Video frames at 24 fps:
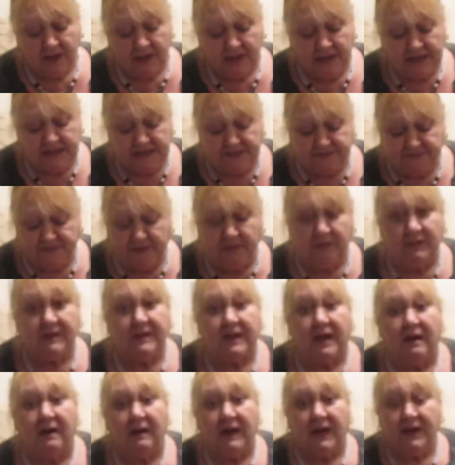It's
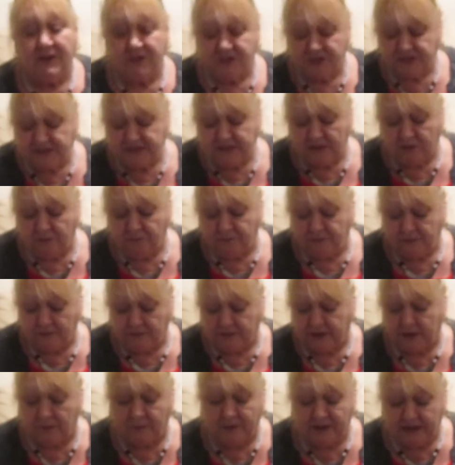Filda. I used to sell
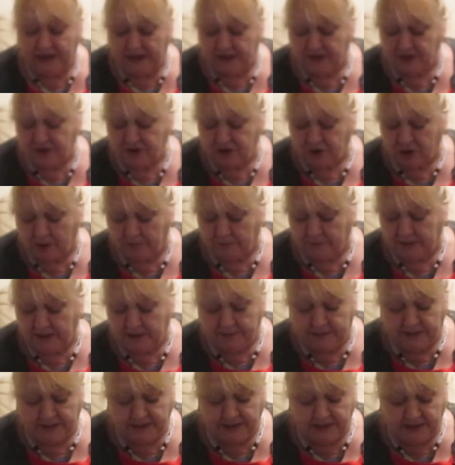Filda when I had a shop many,
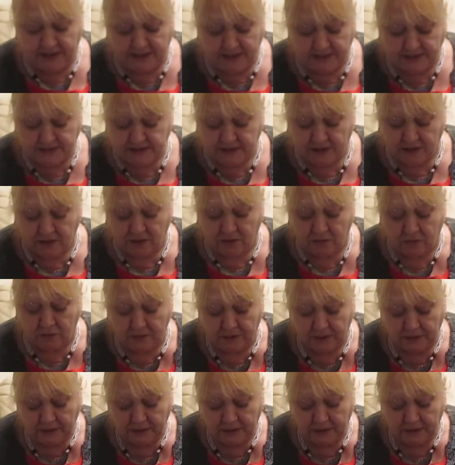many years ago.